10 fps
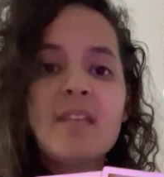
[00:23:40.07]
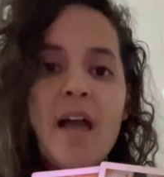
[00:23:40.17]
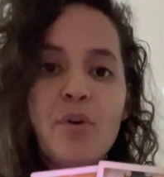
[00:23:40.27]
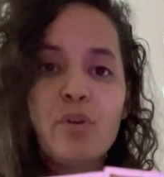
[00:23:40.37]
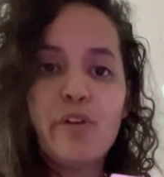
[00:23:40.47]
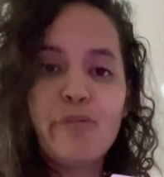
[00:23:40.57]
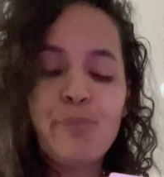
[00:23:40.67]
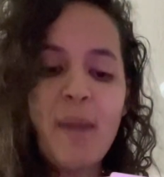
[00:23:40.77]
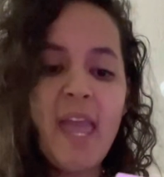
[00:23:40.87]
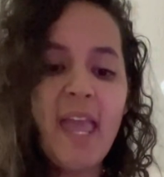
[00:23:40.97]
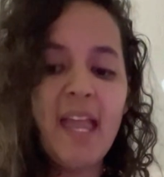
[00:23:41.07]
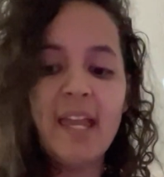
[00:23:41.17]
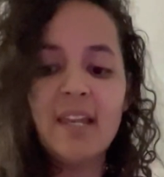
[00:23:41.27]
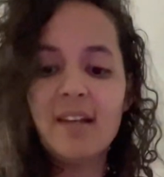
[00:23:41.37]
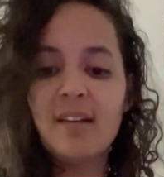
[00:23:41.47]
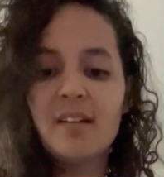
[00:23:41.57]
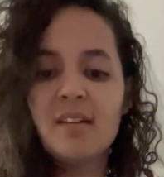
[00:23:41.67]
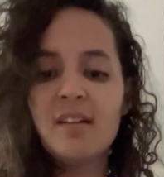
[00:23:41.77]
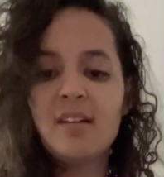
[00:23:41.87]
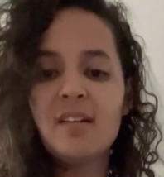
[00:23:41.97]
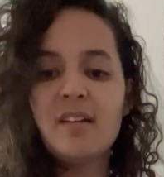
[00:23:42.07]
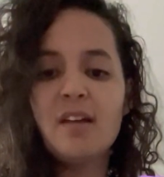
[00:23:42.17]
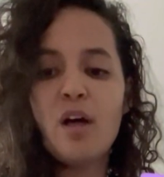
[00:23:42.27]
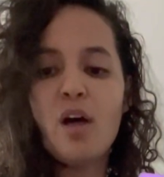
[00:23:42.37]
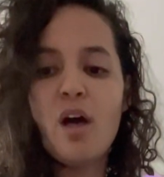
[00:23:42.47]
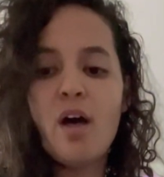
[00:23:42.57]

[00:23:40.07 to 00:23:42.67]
cycle of pain,